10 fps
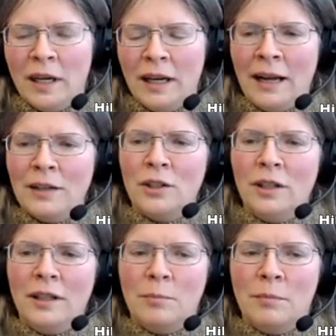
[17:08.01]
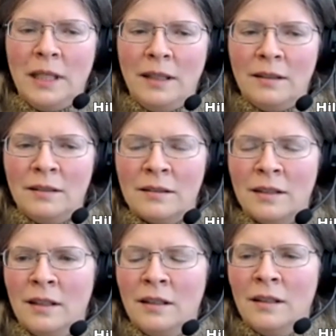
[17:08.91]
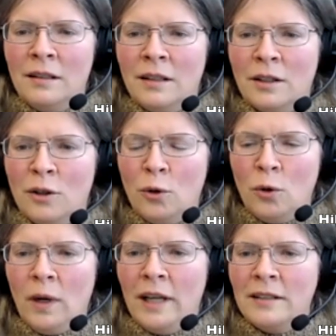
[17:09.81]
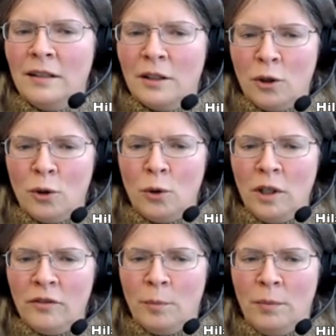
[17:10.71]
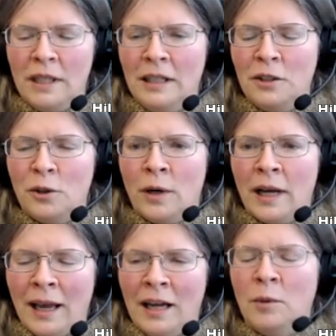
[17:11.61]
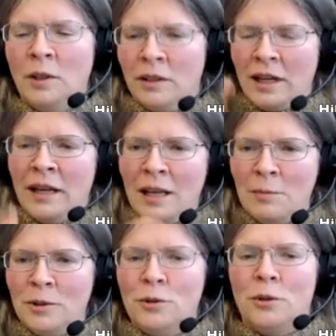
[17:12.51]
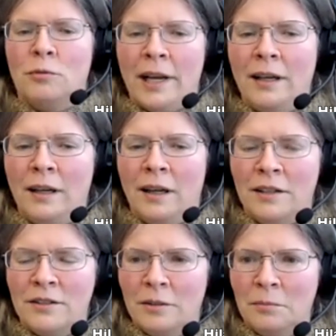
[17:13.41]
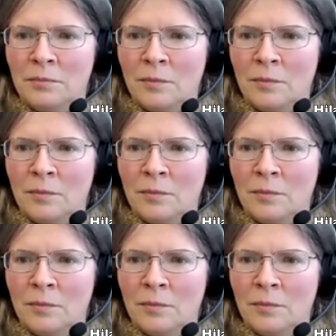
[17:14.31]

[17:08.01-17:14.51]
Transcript: It actually means the call, as in the call of a bird or an animal that enables you to recognize them.